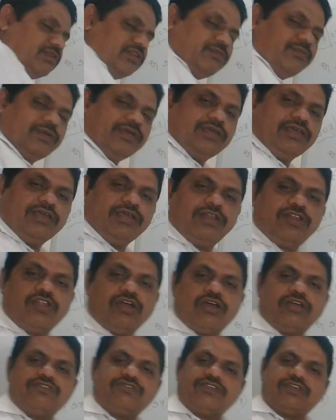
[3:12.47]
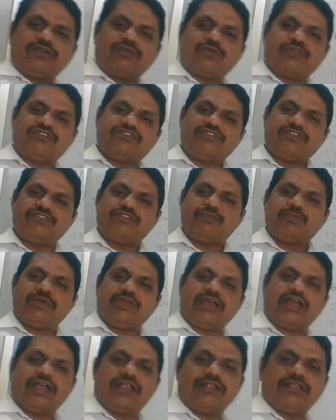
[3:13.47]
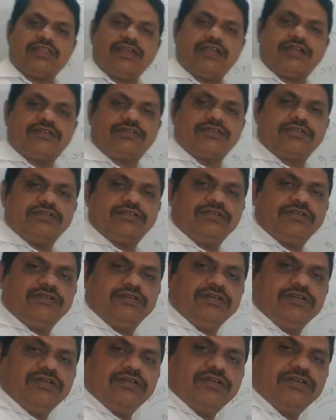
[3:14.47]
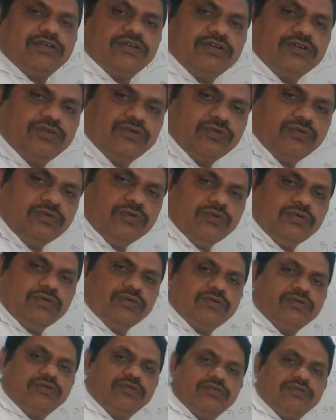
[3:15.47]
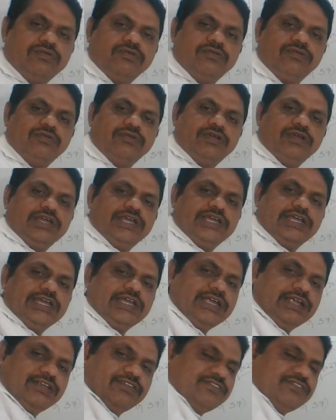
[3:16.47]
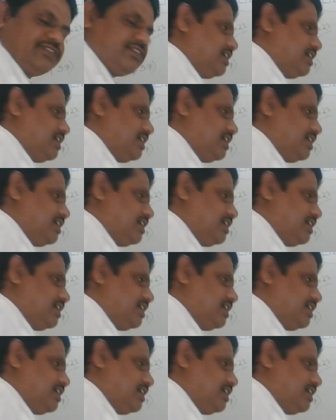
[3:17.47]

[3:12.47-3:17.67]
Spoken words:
will be a logic questions behind that to its